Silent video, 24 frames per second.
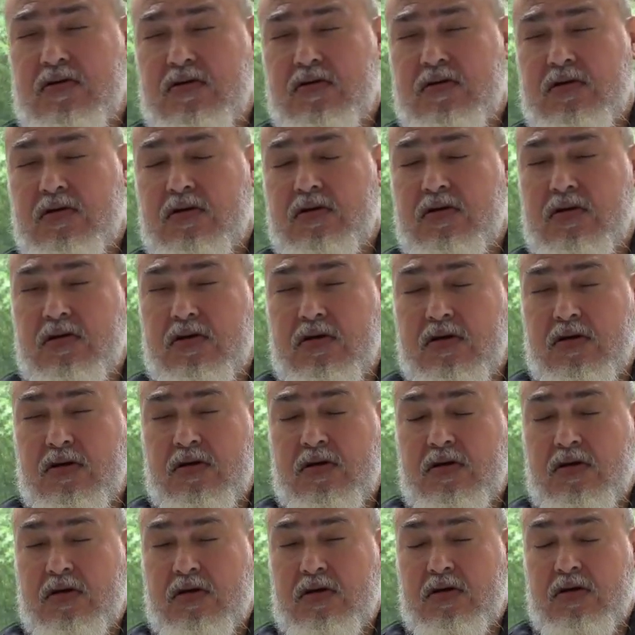
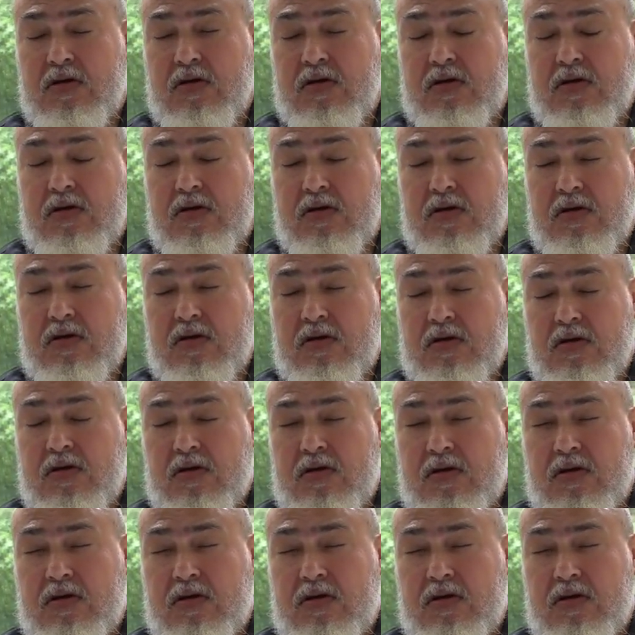(silence)